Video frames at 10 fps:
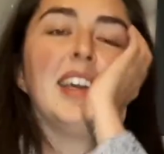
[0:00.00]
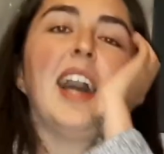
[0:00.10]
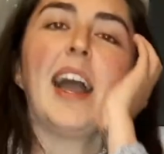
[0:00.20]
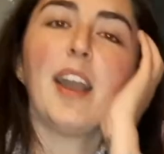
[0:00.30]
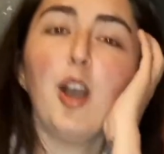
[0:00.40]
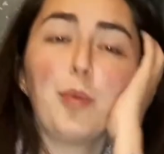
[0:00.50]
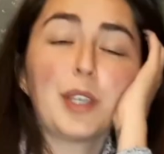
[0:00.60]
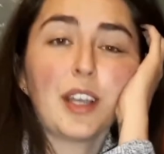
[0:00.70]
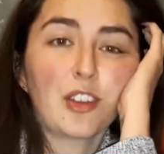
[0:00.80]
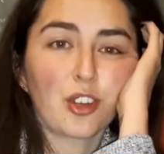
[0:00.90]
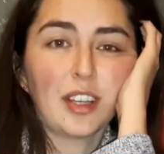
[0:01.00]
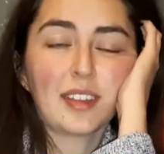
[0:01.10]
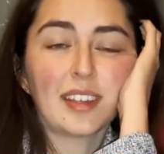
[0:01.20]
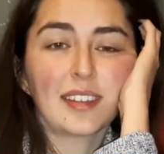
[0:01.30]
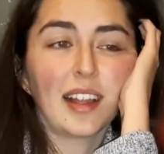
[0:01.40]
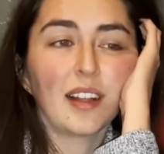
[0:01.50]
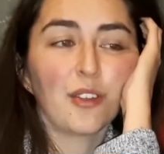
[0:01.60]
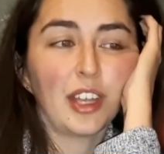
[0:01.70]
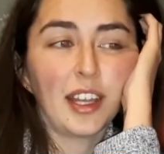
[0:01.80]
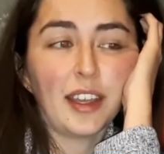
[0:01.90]
I hope you enjoyed this little
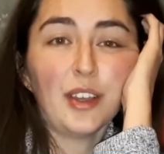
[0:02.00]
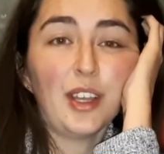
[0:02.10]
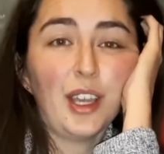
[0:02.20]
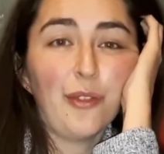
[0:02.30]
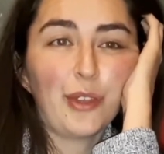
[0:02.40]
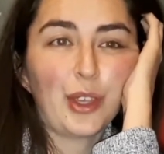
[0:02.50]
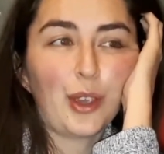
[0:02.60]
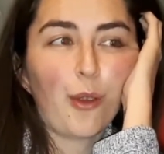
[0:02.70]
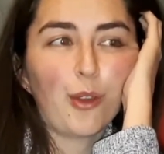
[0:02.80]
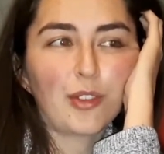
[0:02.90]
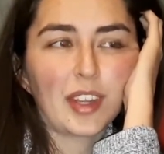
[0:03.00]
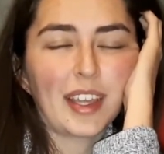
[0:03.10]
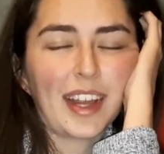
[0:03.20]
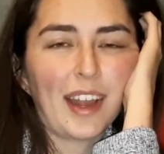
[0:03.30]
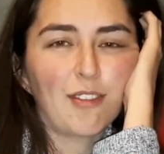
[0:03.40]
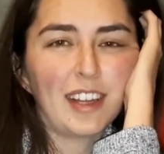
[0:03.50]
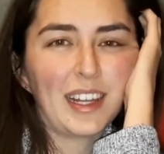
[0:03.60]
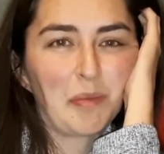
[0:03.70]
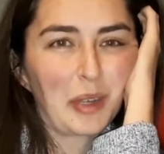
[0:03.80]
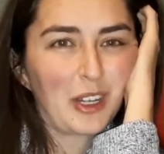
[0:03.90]
video. If you did, I'd really
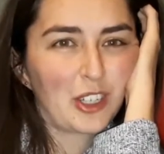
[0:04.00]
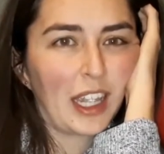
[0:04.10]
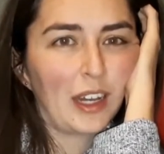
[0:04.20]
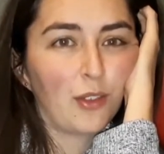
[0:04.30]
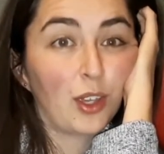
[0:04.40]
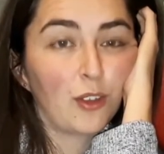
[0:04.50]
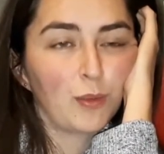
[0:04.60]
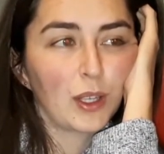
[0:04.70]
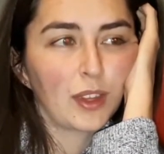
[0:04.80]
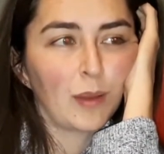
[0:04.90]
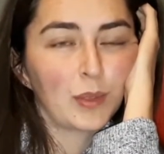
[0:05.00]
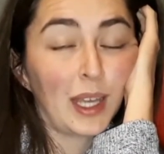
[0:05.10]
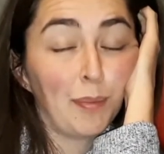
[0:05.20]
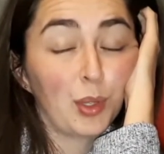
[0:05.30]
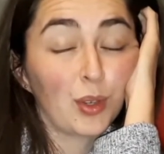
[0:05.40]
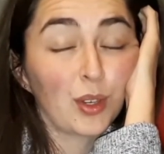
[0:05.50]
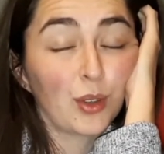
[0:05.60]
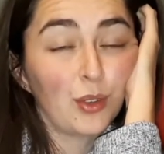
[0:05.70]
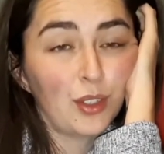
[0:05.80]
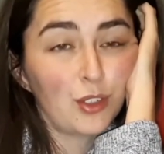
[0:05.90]
appreciate if you give me a thumbs up. You
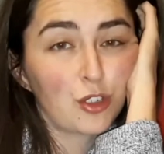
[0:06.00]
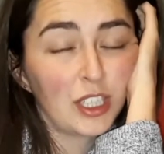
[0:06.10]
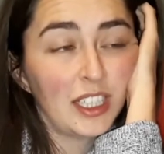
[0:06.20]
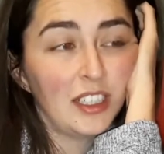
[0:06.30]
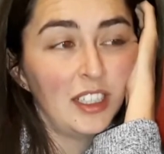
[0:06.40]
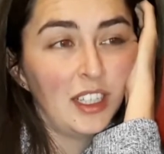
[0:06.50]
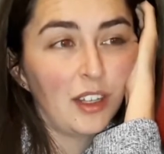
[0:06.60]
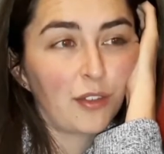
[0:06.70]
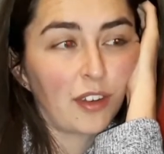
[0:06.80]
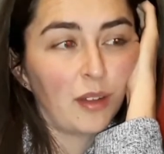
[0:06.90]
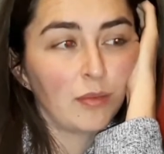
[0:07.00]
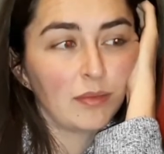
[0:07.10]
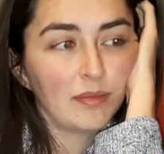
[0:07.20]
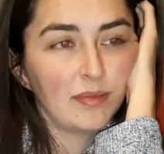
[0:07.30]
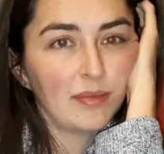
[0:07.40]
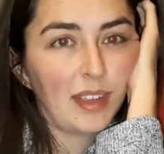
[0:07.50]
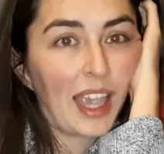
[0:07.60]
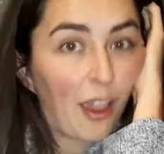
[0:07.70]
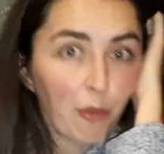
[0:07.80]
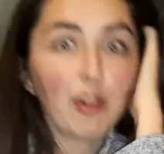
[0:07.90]
know the drill from
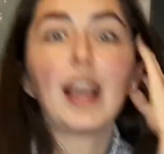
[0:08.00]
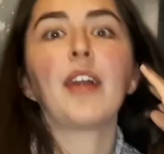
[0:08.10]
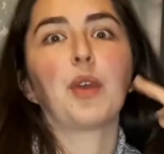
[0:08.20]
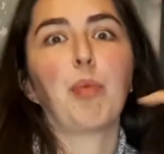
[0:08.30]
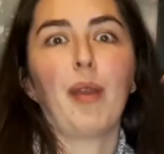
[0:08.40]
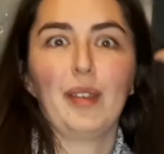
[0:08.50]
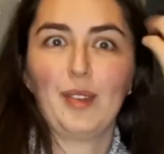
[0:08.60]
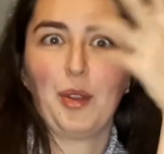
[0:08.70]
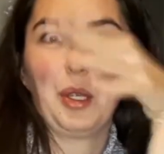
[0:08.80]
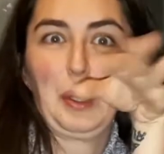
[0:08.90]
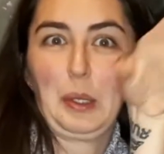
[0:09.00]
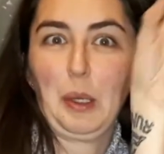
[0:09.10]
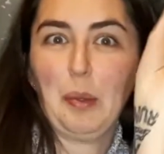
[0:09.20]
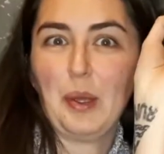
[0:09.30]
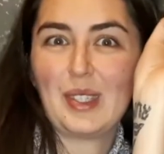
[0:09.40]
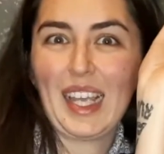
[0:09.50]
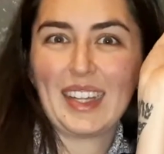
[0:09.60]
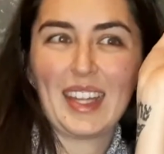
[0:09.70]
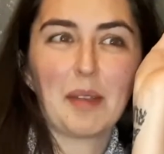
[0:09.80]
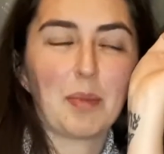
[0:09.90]
every other person on YouTube who
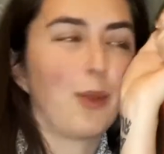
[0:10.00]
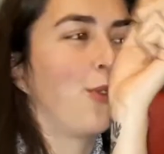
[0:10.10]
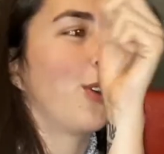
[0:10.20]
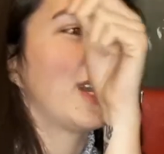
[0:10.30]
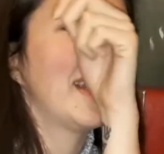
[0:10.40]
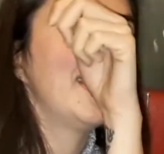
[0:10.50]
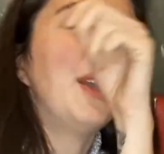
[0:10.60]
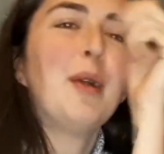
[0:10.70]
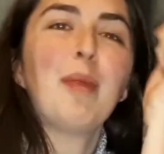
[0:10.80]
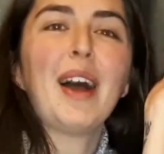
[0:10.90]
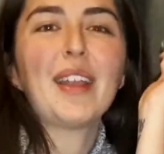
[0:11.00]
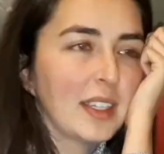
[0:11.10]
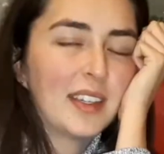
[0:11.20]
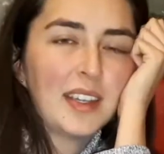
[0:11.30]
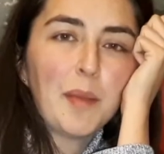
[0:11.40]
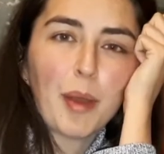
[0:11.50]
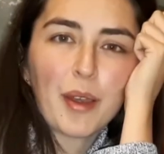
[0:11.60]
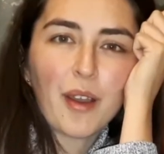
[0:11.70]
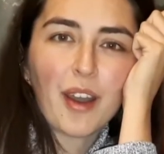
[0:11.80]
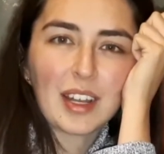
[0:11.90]
said that before. But
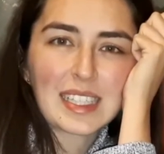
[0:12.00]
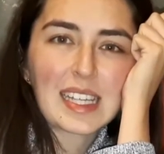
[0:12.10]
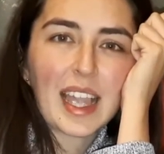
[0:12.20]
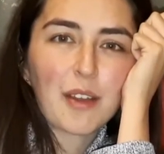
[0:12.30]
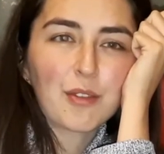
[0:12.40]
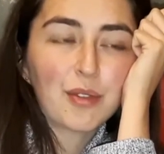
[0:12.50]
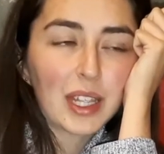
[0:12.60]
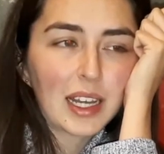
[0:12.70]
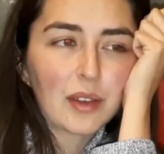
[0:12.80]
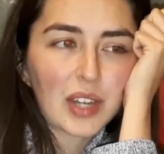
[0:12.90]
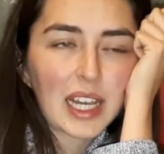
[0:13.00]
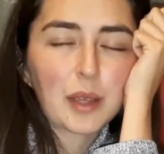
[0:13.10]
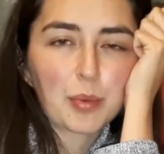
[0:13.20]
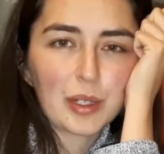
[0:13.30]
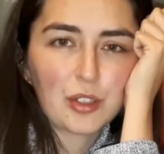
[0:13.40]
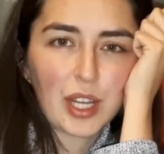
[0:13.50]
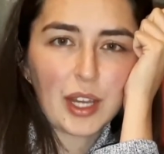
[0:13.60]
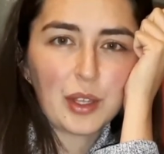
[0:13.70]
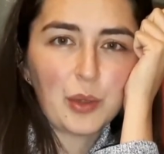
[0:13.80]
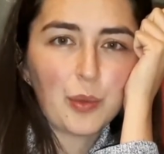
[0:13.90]
no, honestly, I really
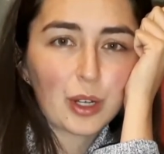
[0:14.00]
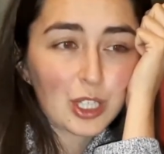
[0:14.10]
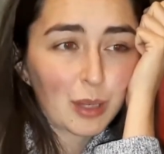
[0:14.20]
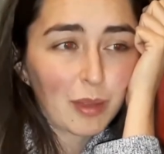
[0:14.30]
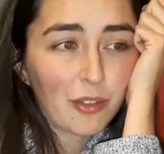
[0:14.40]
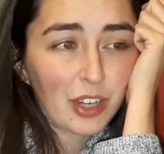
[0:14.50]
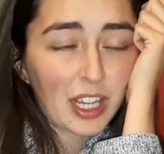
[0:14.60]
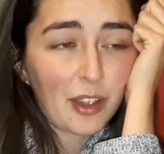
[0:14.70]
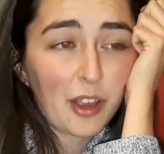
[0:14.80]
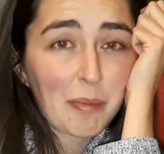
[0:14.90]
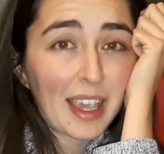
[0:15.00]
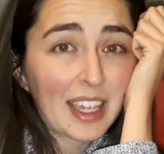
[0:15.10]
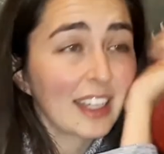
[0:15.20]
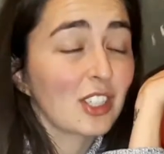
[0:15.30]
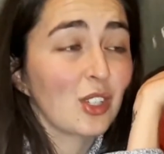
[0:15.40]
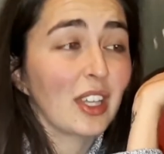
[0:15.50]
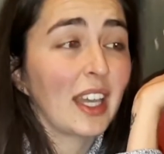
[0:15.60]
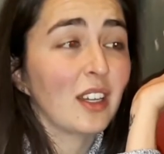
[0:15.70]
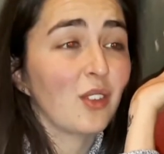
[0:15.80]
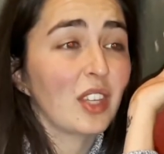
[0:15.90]
appreciate you watching my video and making it to the
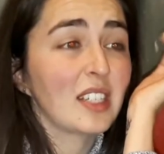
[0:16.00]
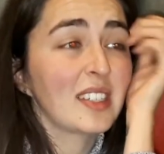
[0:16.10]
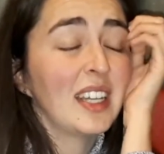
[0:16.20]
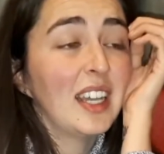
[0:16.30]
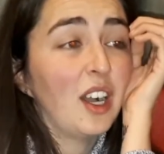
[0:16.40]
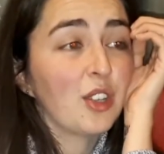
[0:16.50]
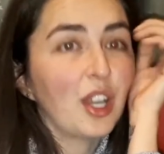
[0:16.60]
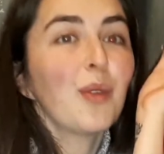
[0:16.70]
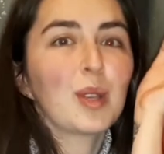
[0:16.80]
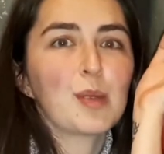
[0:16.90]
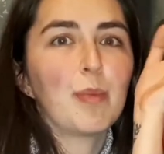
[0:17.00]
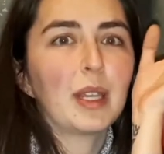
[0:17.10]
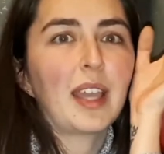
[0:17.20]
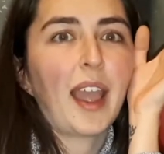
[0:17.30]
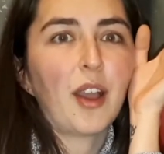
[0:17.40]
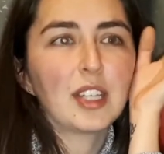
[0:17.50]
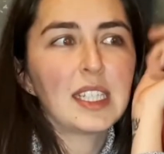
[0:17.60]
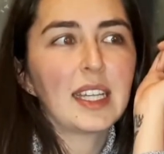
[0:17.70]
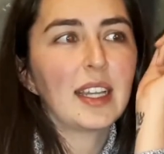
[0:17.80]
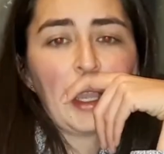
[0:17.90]
end of this. Although it was a bit
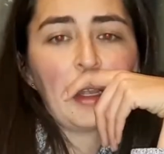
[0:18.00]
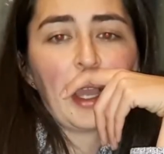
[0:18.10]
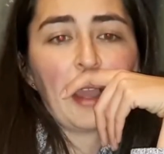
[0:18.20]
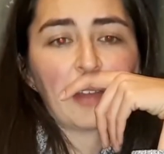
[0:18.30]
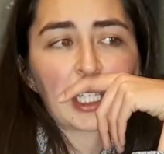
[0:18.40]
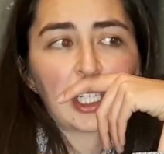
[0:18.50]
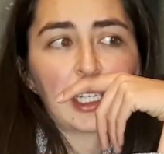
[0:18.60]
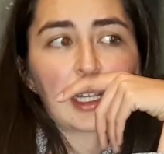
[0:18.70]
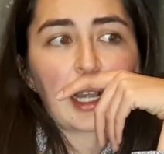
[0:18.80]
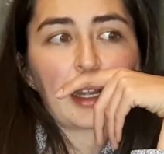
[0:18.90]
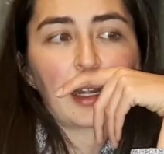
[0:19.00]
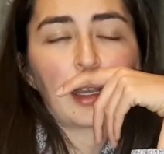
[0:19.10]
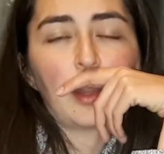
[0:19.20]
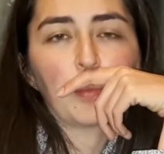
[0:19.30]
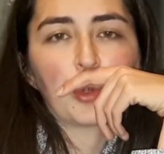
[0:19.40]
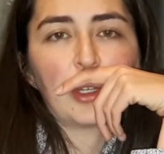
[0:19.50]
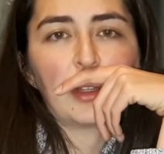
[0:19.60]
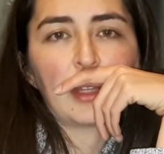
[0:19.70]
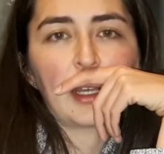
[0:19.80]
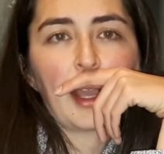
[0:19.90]
chaotic, and I actually decluttered a lot more
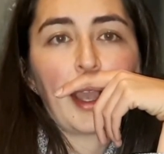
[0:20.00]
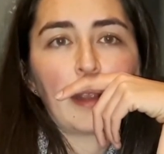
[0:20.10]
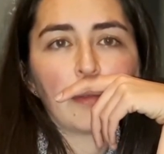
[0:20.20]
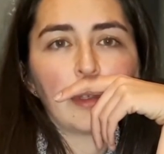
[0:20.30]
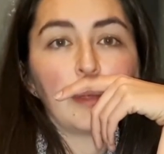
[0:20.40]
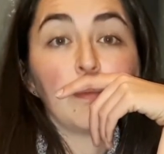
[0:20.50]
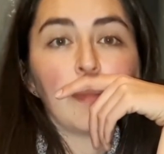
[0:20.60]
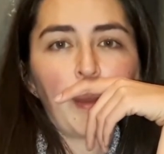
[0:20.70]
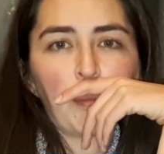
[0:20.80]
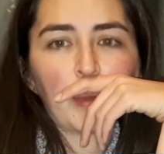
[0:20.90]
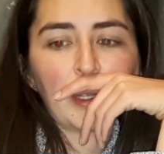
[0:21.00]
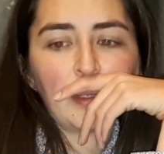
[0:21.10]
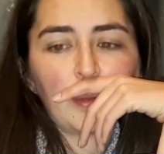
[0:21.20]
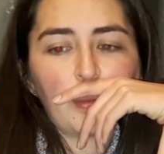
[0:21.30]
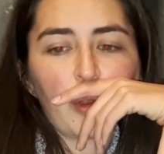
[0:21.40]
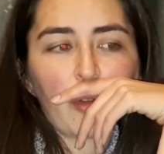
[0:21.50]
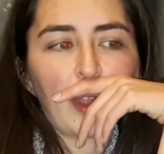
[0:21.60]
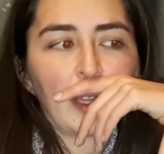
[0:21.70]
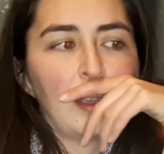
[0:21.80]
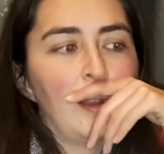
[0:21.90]
than I remembered
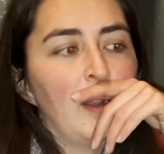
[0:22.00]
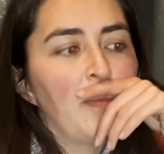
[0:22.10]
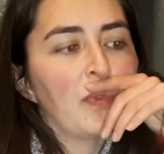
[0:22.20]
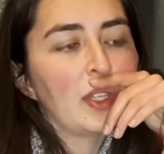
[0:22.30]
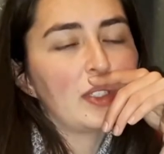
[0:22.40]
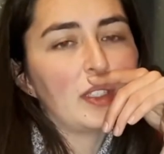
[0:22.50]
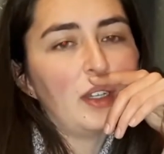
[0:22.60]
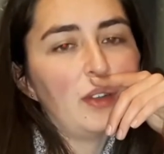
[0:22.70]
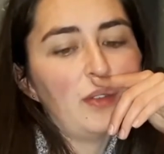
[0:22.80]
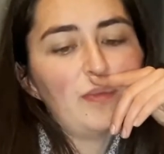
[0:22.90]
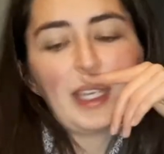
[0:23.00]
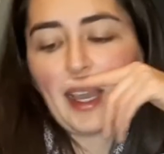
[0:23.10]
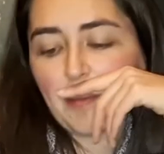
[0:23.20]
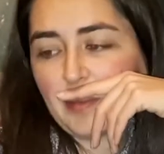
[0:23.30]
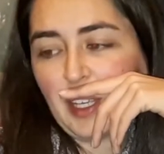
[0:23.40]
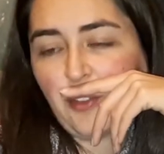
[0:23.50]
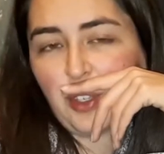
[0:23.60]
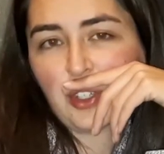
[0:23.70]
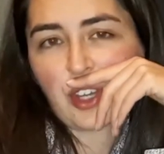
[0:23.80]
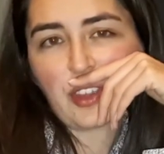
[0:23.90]
already. So yeah, if
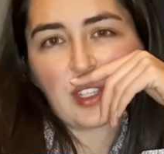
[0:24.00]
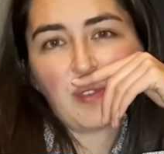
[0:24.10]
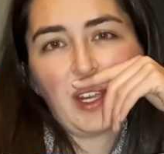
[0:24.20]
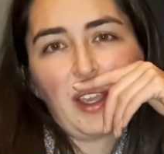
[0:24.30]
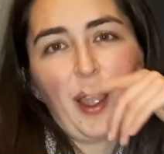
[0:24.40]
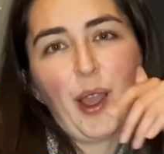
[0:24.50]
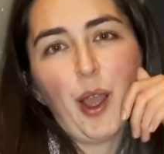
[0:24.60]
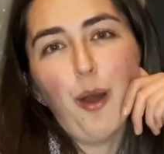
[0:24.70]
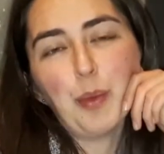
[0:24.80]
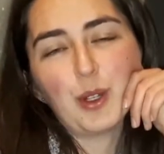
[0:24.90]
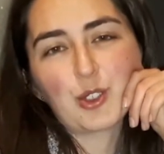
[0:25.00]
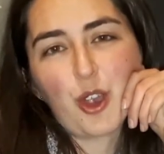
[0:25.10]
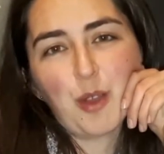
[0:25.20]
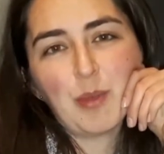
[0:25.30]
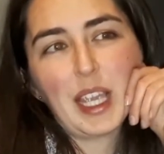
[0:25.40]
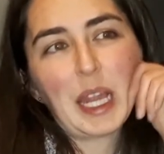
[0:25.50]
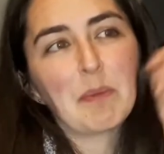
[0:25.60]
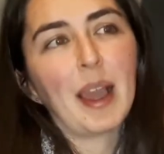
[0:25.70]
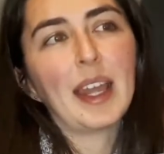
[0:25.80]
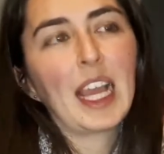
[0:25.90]
you enjoyed this video, I hope you'll join me in
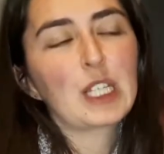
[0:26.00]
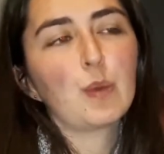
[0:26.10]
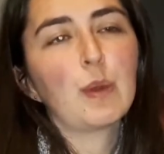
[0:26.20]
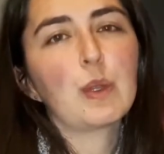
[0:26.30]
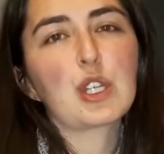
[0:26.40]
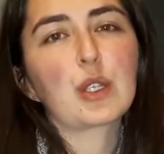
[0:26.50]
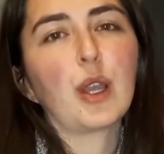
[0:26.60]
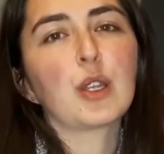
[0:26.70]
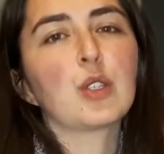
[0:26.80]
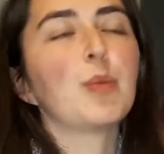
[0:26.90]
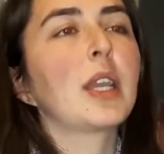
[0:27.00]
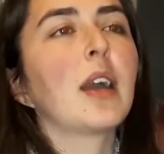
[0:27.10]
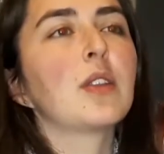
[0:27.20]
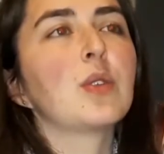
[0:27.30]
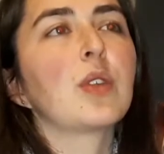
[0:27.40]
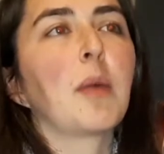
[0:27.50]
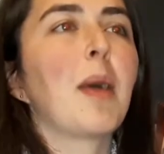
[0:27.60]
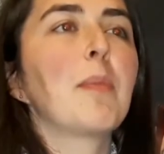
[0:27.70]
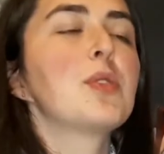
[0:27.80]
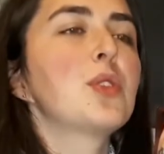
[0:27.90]
my next one, which is going to come
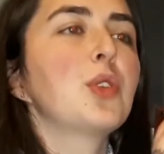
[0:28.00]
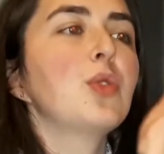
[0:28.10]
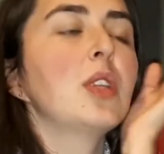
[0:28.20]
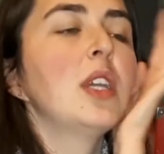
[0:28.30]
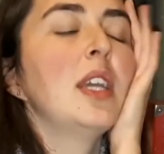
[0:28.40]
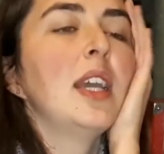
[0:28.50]
up soon.